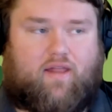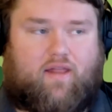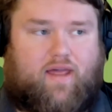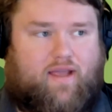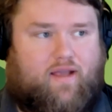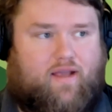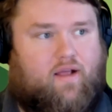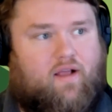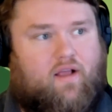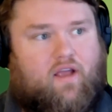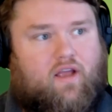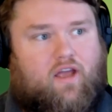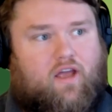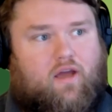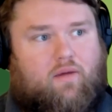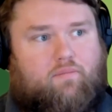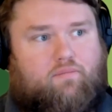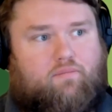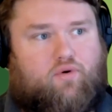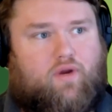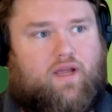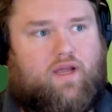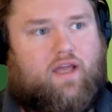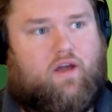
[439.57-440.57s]
Like
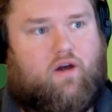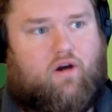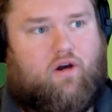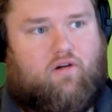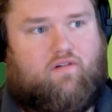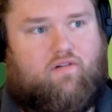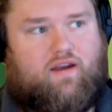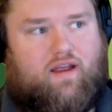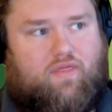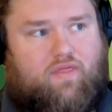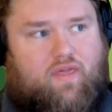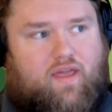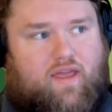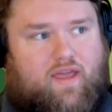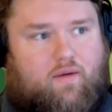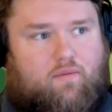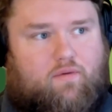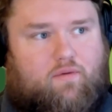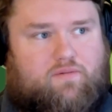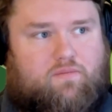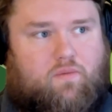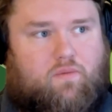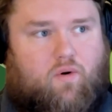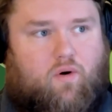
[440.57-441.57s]
pre-COVID, I think
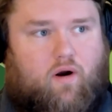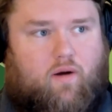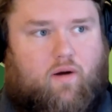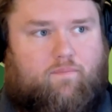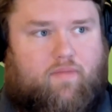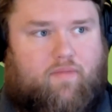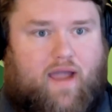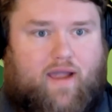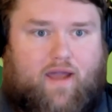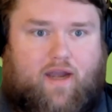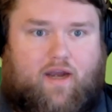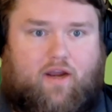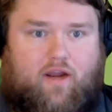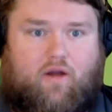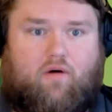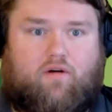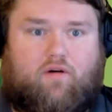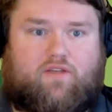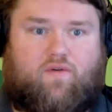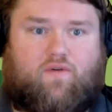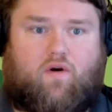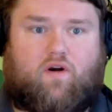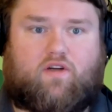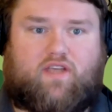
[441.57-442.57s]
it was more, I got to
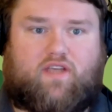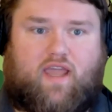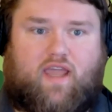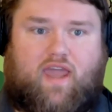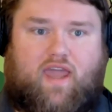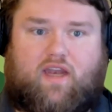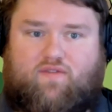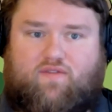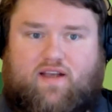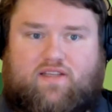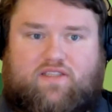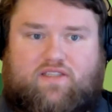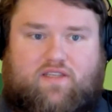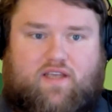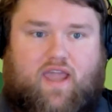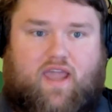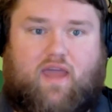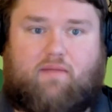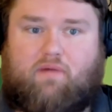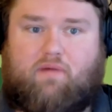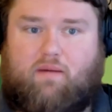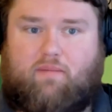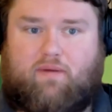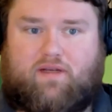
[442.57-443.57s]
go as far as I can, as fast as I
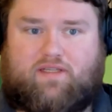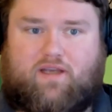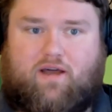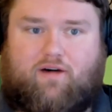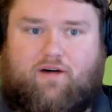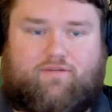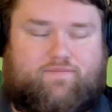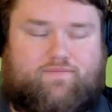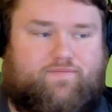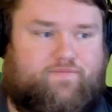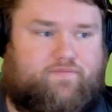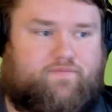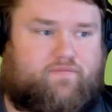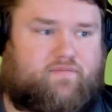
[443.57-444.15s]
can by myself.